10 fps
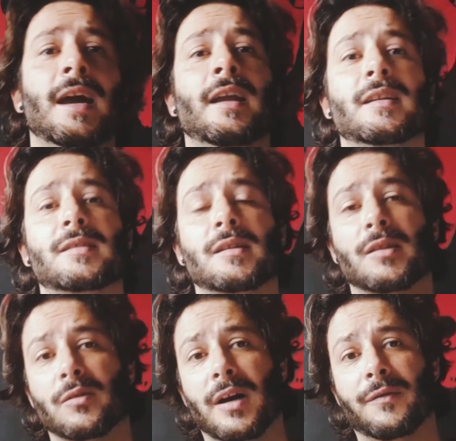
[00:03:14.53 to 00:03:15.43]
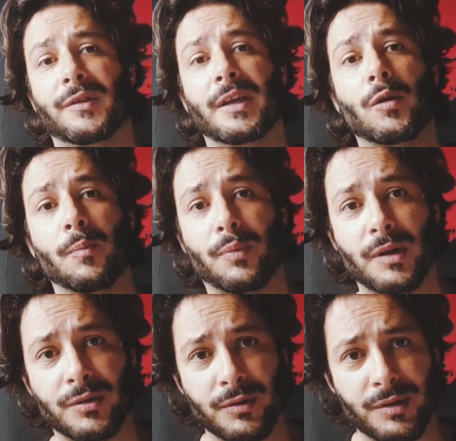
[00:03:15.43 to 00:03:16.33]
and I started to have
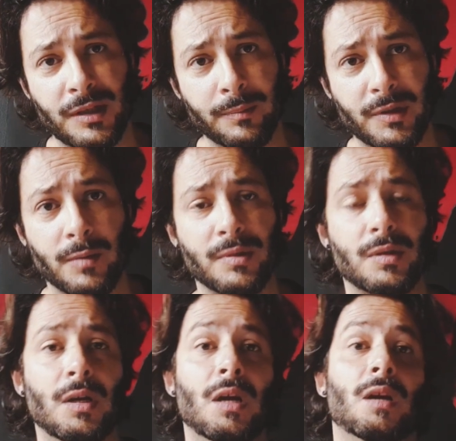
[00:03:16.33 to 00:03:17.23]
decompression symptoms.